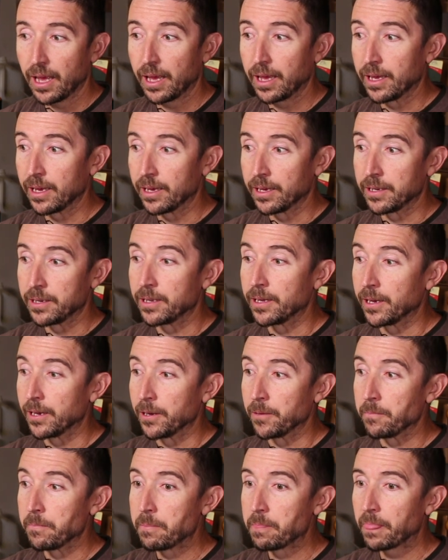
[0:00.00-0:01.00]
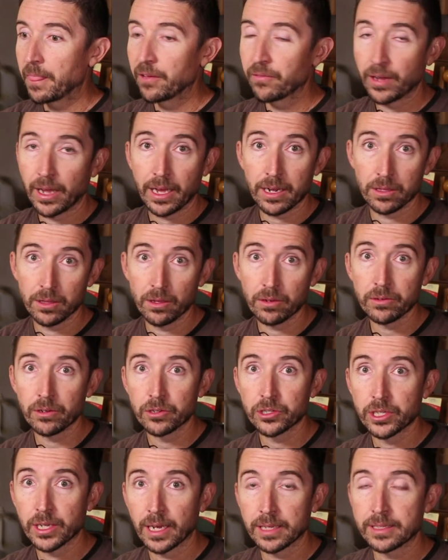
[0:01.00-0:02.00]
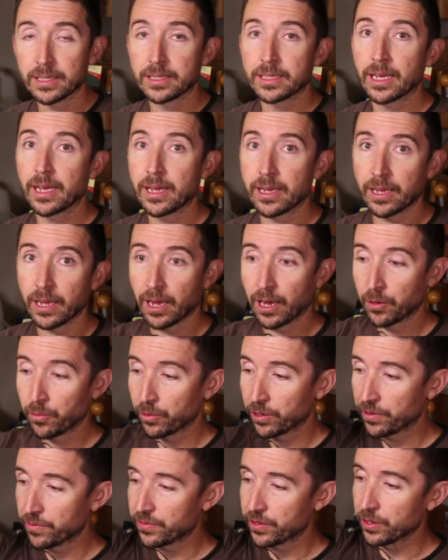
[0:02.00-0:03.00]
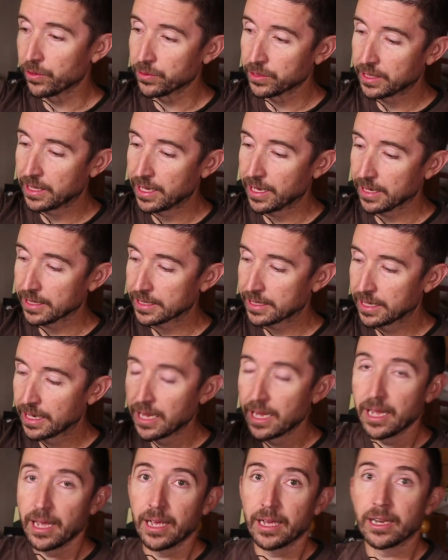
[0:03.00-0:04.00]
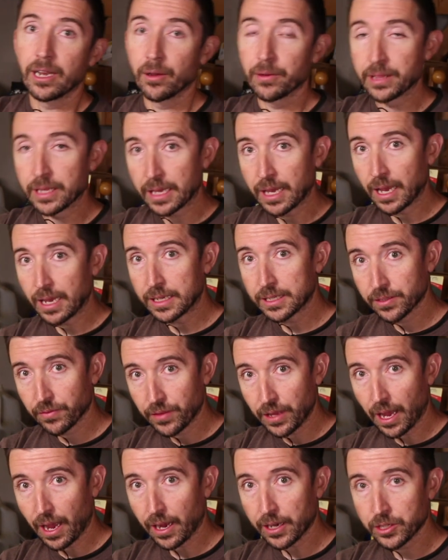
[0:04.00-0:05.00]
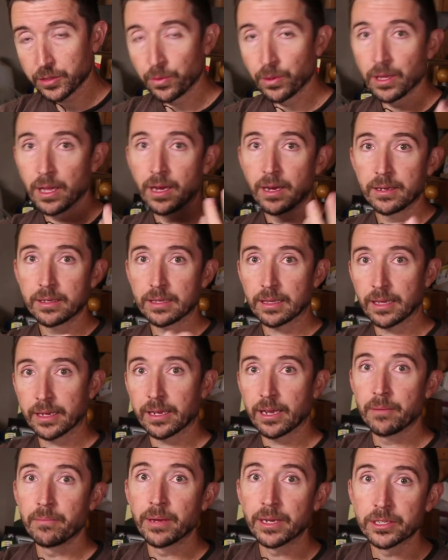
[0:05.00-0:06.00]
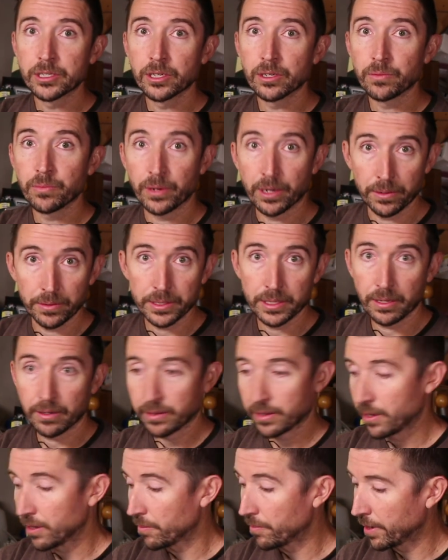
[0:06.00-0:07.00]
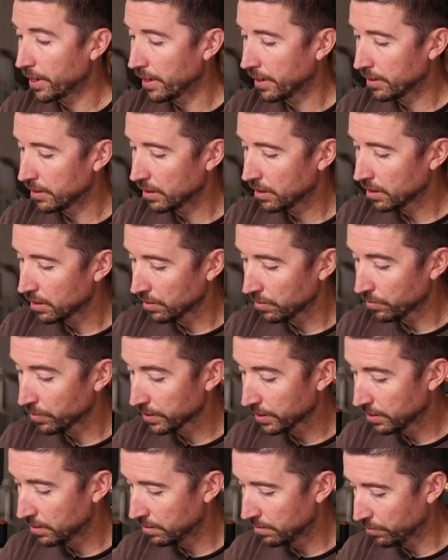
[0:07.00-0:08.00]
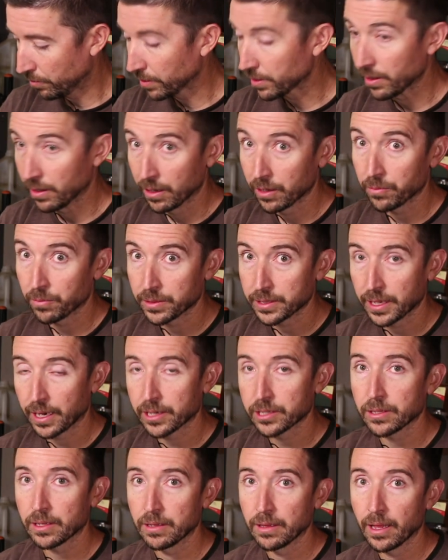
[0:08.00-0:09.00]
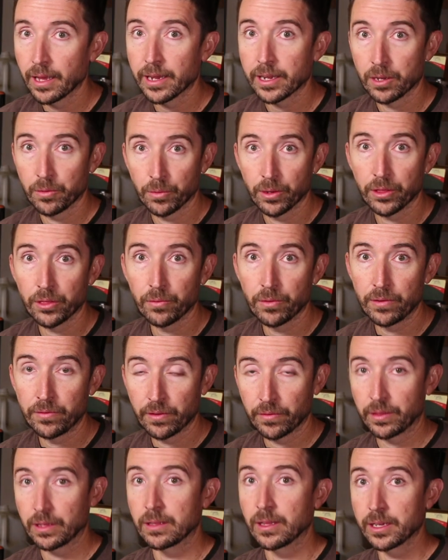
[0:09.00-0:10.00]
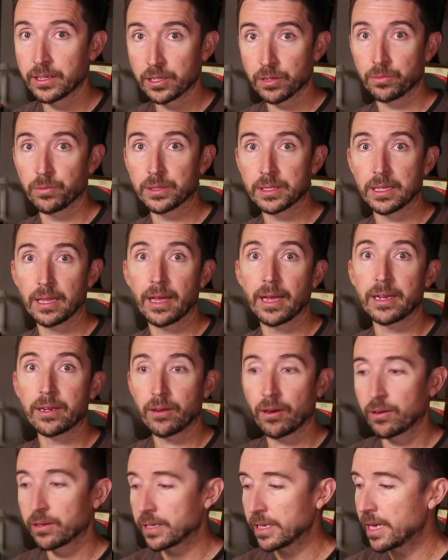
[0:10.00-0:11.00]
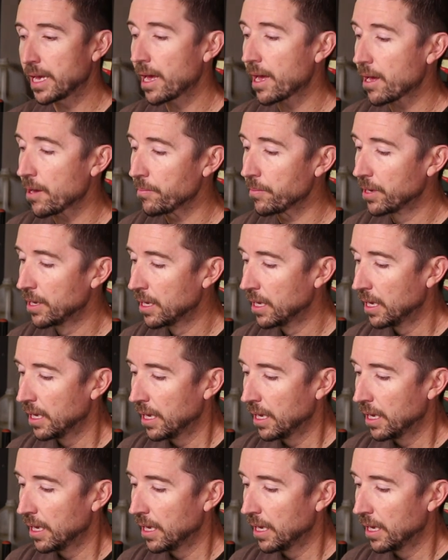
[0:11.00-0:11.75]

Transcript: And if I had a longer shot to take, I would have used this. Now, in the case of the actual hunt, like I mentioned when I was talking about what the hunt was actually like and what 350 Legend was like on game,